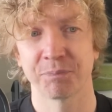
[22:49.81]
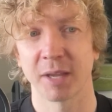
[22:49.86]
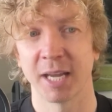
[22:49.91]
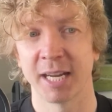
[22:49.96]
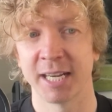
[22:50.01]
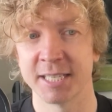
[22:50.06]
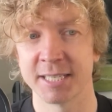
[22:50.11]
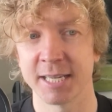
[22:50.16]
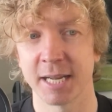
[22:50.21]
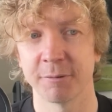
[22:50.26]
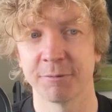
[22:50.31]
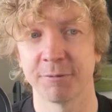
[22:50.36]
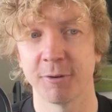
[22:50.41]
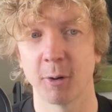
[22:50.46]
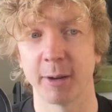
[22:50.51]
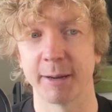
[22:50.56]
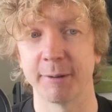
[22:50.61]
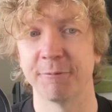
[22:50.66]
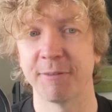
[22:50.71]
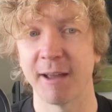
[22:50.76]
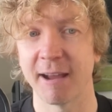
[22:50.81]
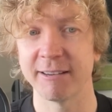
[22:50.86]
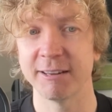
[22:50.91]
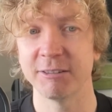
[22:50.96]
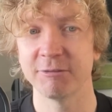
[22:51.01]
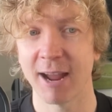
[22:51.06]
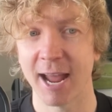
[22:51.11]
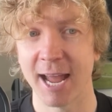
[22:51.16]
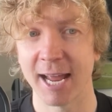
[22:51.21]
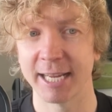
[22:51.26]
And he said the following: very
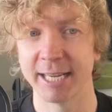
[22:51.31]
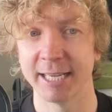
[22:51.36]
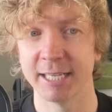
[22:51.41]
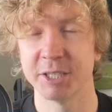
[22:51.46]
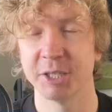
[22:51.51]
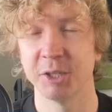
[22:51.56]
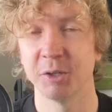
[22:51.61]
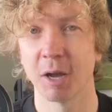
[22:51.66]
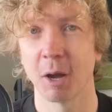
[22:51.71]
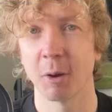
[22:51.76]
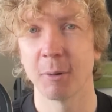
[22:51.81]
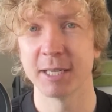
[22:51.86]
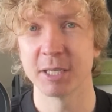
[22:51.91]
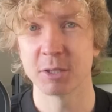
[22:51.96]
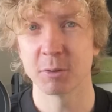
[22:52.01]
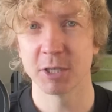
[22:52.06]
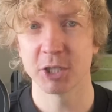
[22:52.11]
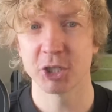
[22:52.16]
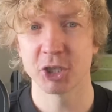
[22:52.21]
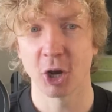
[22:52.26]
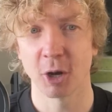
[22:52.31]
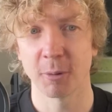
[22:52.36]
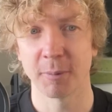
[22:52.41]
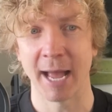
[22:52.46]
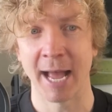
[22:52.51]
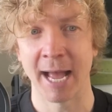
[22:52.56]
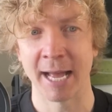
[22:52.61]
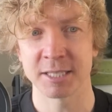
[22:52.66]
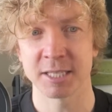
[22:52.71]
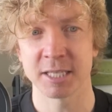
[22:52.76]
rarely do you go into a job
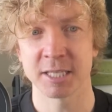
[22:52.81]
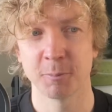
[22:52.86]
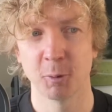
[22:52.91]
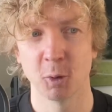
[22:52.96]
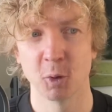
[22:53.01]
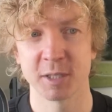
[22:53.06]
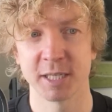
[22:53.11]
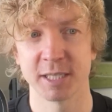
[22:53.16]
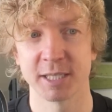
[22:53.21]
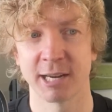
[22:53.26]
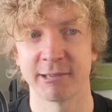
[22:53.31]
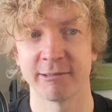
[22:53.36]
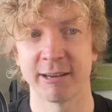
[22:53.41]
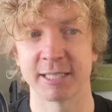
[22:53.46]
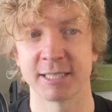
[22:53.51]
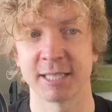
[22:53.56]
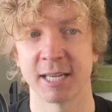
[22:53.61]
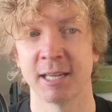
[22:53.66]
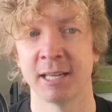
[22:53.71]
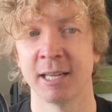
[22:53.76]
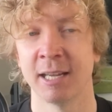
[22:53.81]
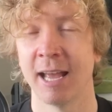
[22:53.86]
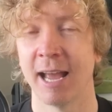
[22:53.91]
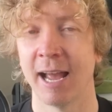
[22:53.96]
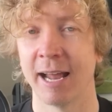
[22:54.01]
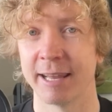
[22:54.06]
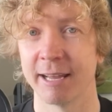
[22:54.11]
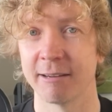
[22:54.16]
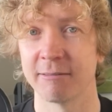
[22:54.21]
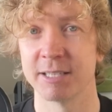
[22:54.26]
as a sporting director
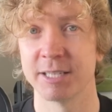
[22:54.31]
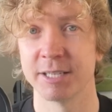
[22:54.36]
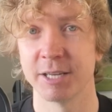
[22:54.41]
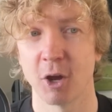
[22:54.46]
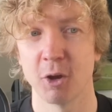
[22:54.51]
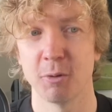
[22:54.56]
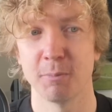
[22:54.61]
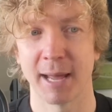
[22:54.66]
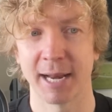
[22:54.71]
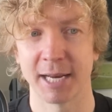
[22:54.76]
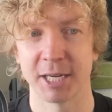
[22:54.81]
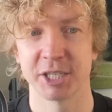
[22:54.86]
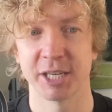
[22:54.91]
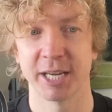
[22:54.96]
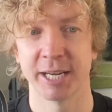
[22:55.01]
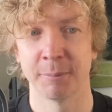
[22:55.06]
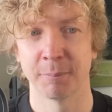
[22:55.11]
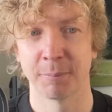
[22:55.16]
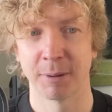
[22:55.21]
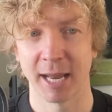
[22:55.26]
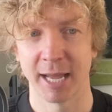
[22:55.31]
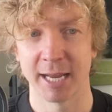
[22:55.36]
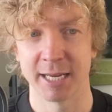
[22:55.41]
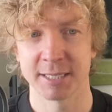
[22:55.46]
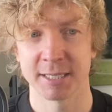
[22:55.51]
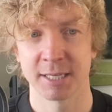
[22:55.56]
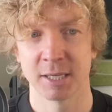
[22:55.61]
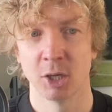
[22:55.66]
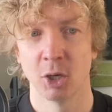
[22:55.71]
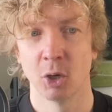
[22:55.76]
and there is no manager in place.